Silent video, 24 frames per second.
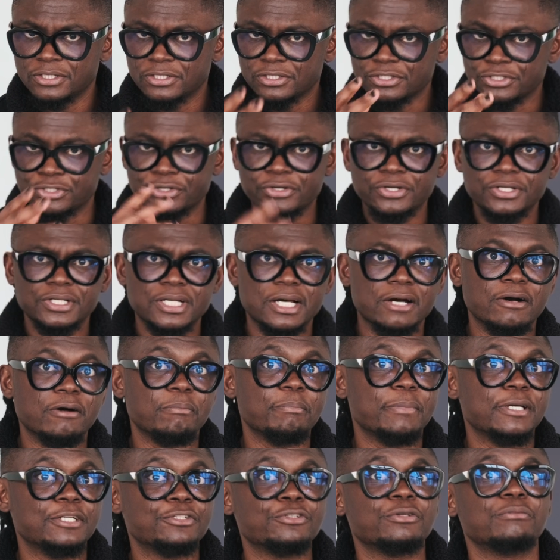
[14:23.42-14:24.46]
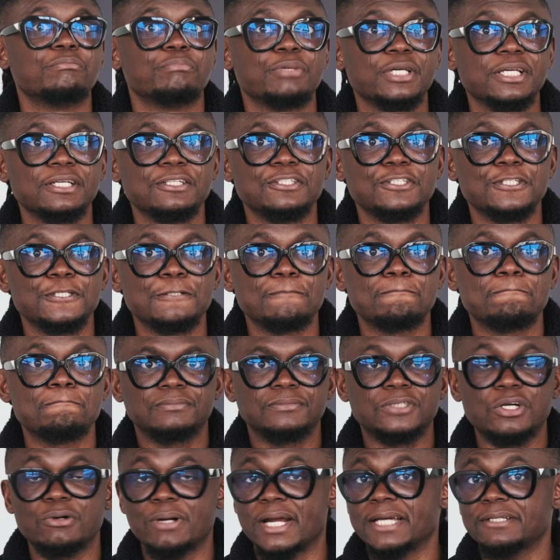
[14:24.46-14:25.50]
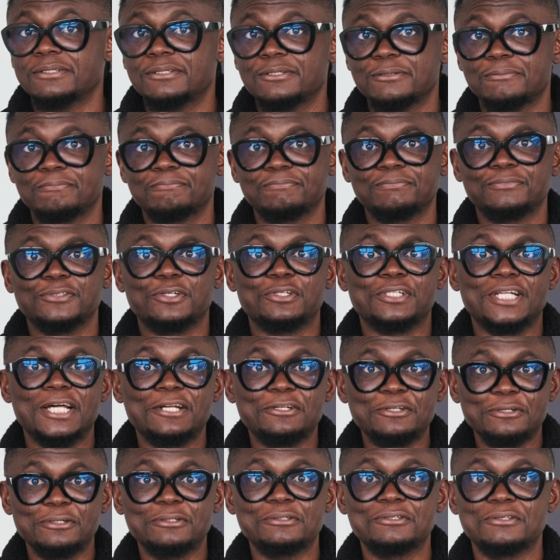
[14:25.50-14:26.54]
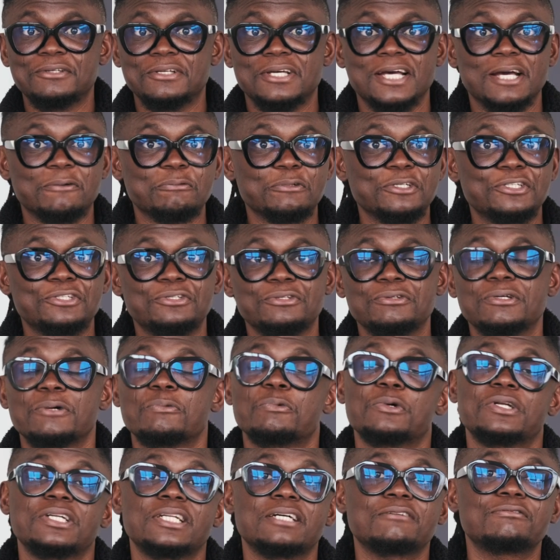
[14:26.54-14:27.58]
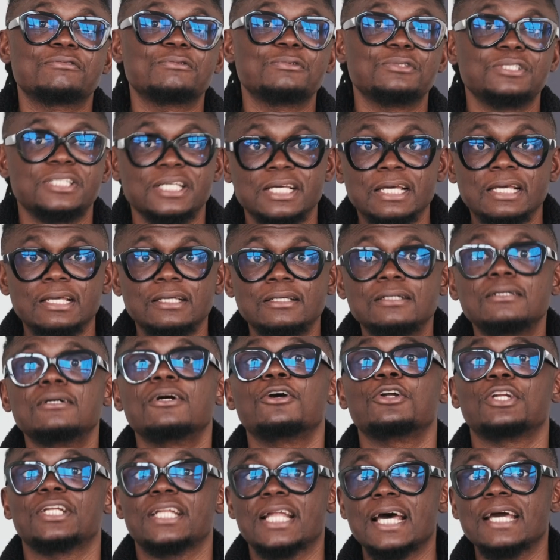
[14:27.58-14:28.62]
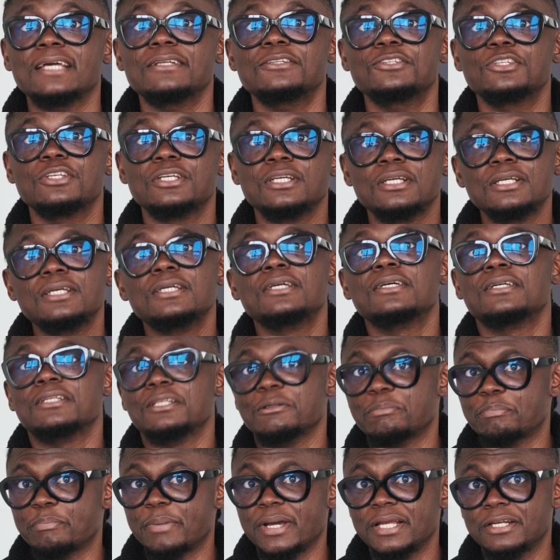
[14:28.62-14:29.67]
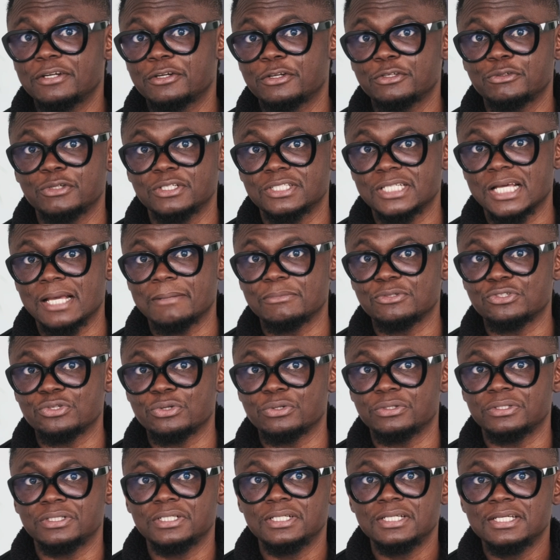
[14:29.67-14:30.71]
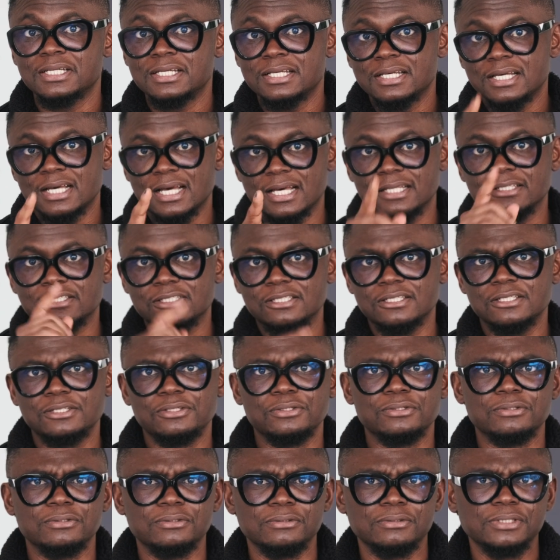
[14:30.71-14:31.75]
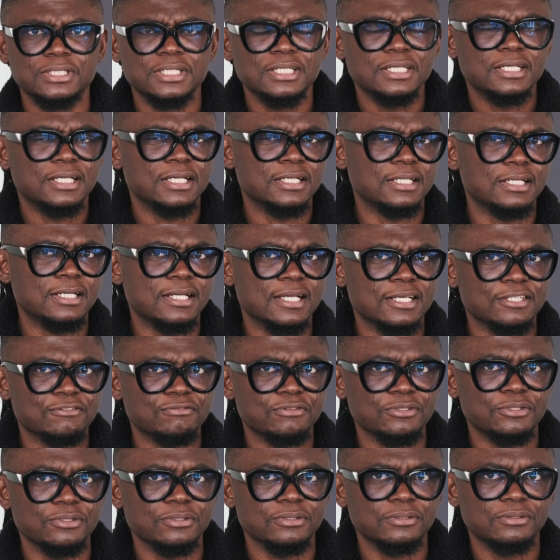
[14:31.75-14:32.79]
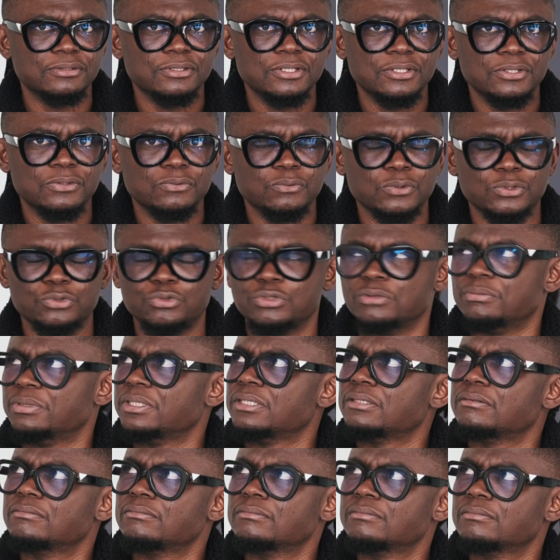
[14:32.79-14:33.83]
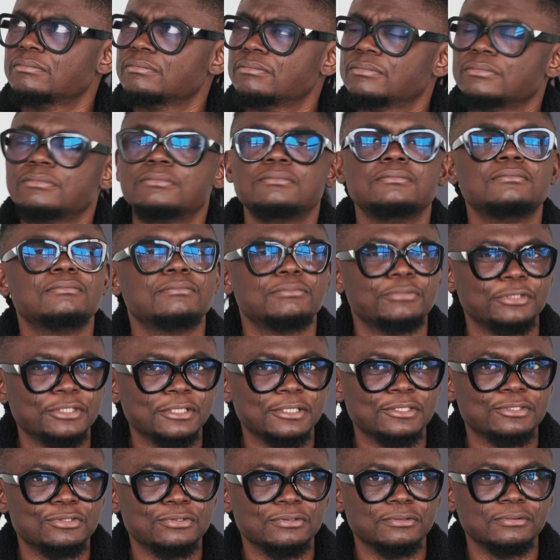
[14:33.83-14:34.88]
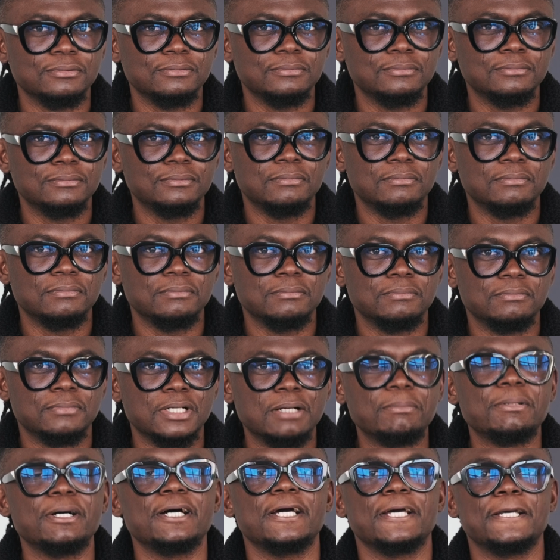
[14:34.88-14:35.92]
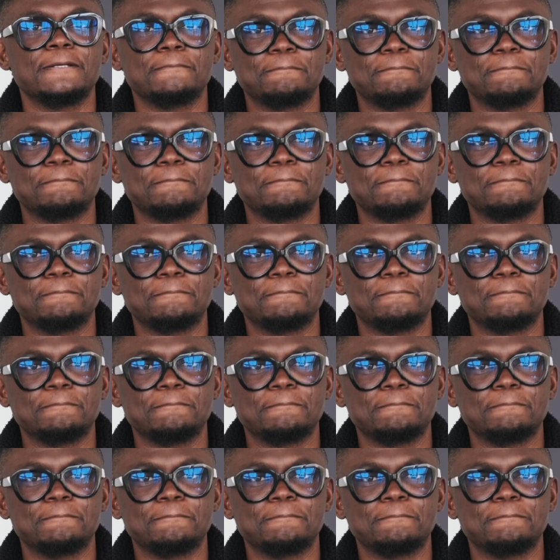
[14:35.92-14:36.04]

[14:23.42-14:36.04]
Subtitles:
join our Patreon page. All right, on that note, I wish you a wonderful day or night, depending on your time zone, and see you in the next video, which will be pretty soon. Bye-bye.